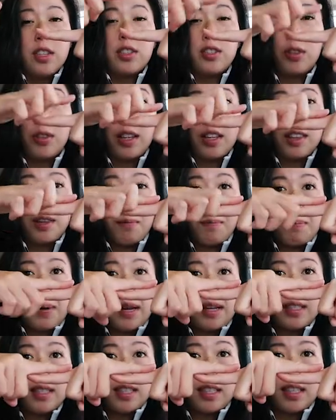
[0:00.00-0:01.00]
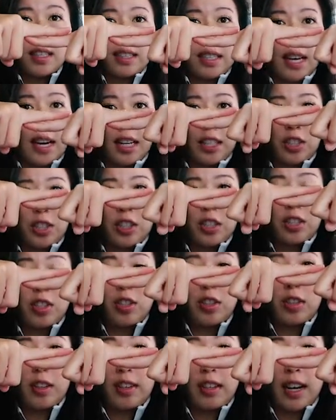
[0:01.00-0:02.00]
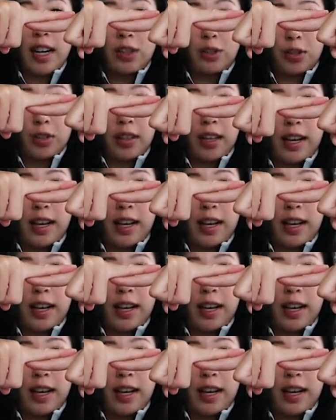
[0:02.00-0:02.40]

So then the base attaches to the natural